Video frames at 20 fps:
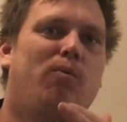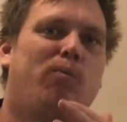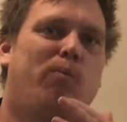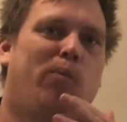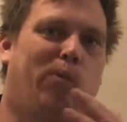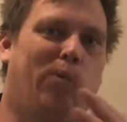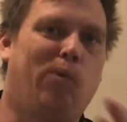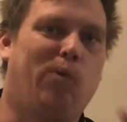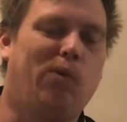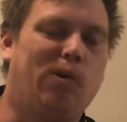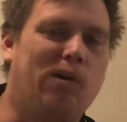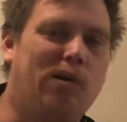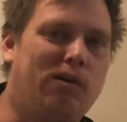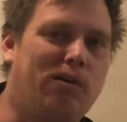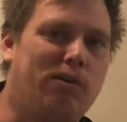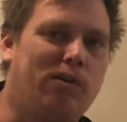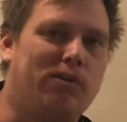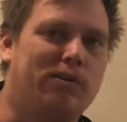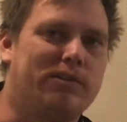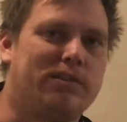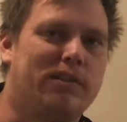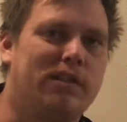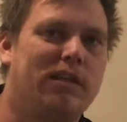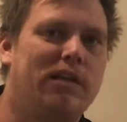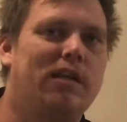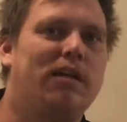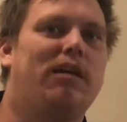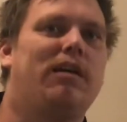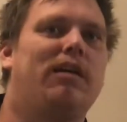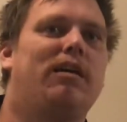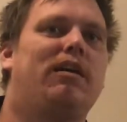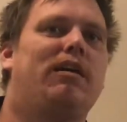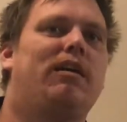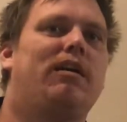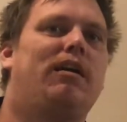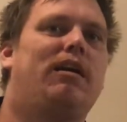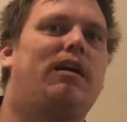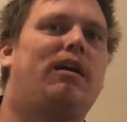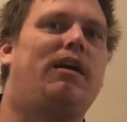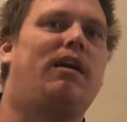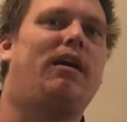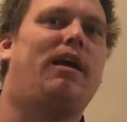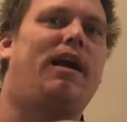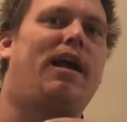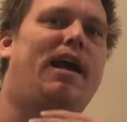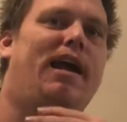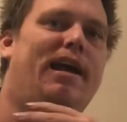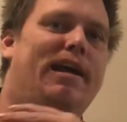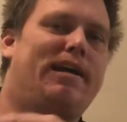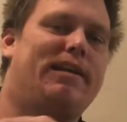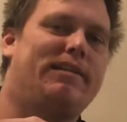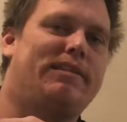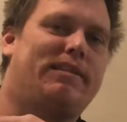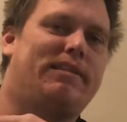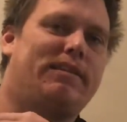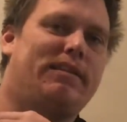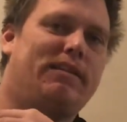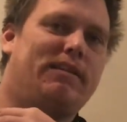world, and